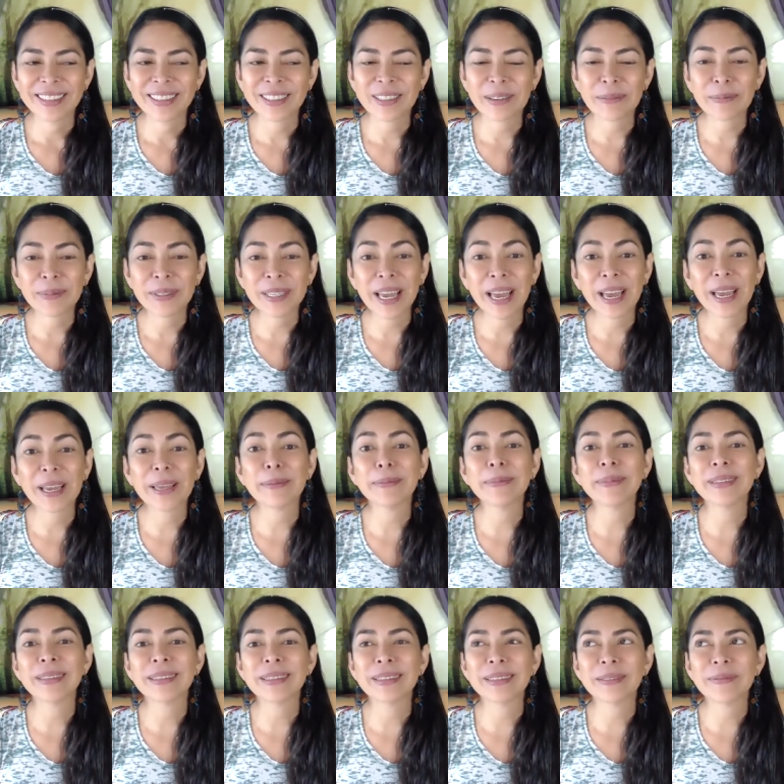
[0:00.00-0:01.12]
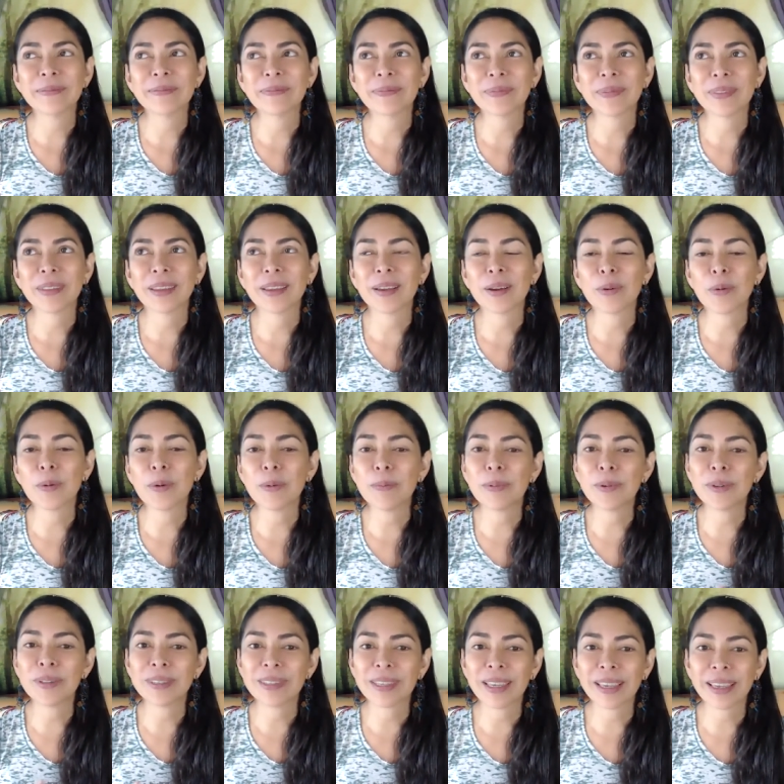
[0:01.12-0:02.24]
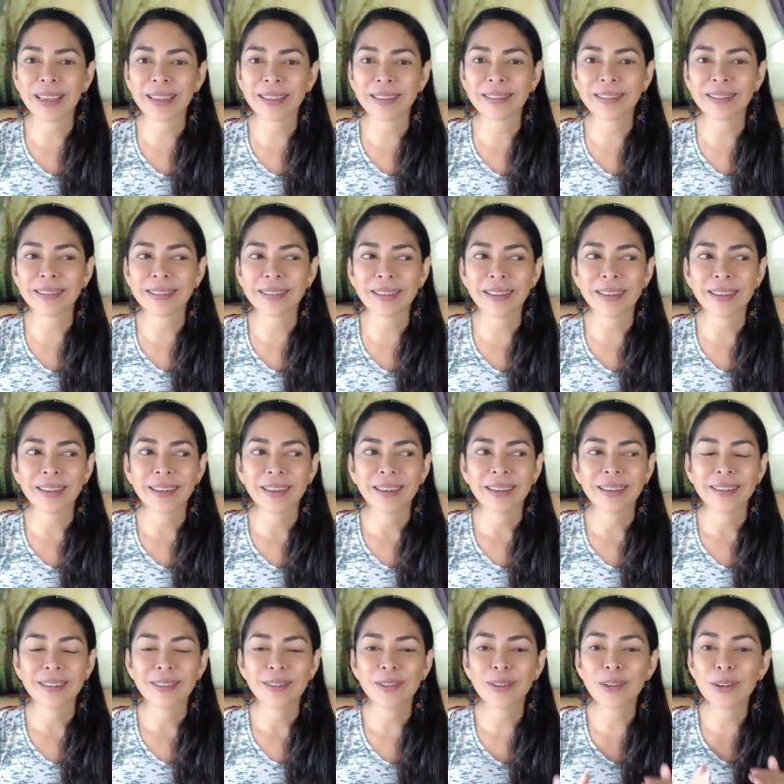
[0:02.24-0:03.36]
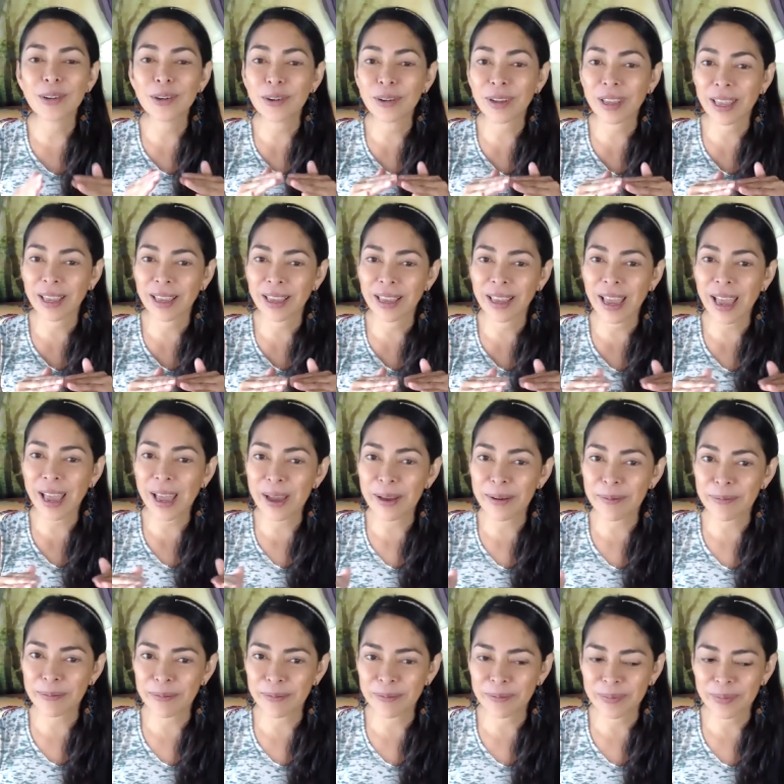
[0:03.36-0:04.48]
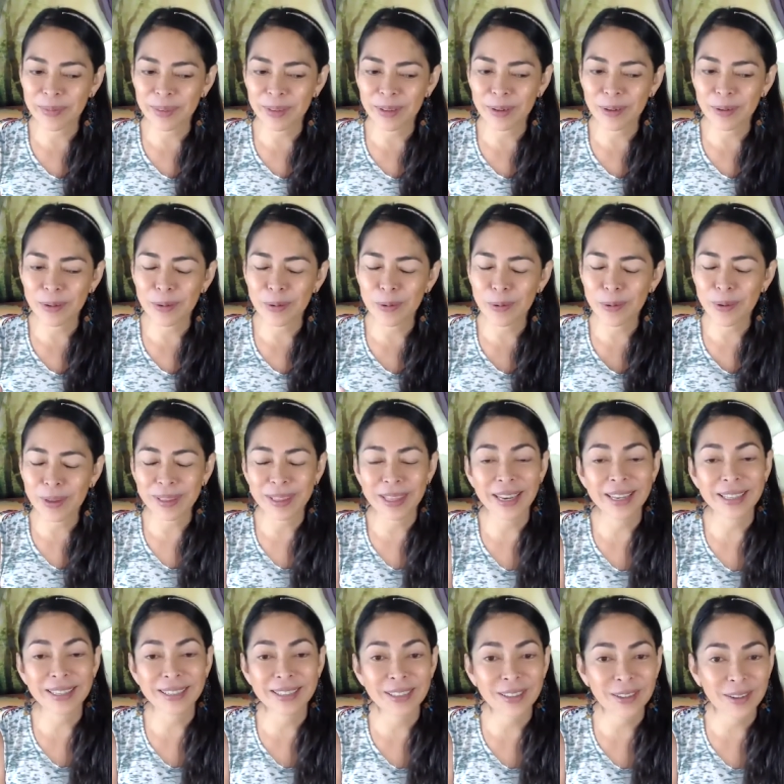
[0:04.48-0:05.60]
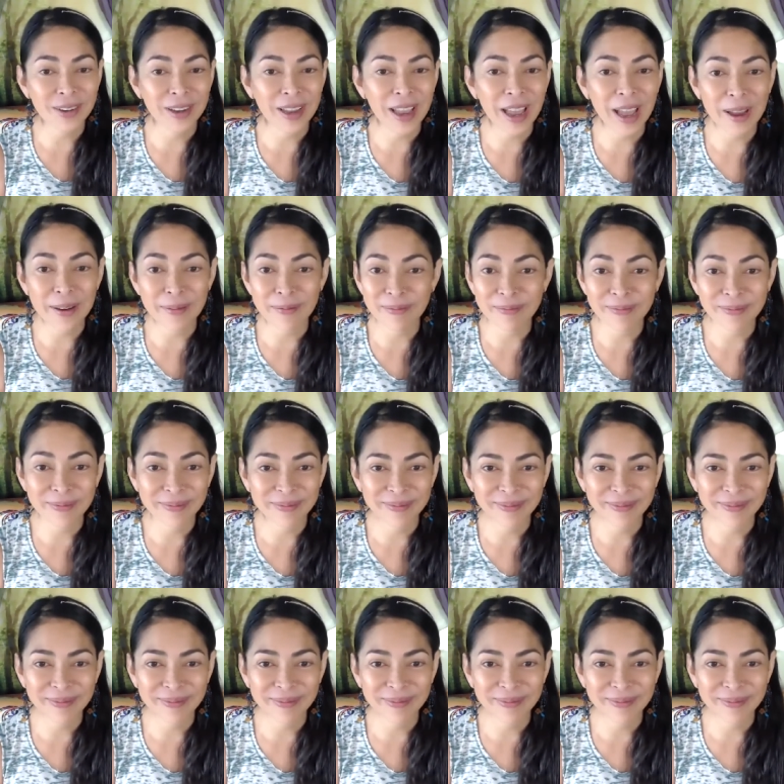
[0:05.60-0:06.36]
Sometimes we pretend to look calm when there is no calm.